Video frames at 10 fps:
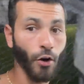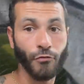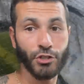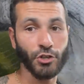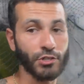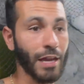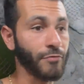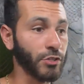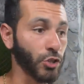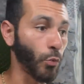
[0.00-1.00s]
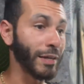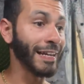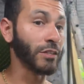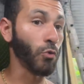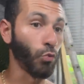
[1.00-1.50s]
fish are safe until we
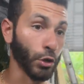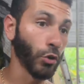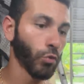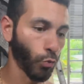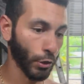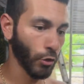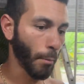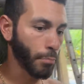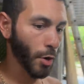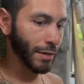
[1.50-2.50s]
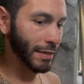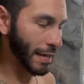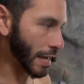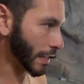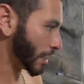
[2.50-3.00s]
get the real, real permanent
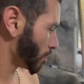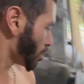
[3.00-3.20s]
net in.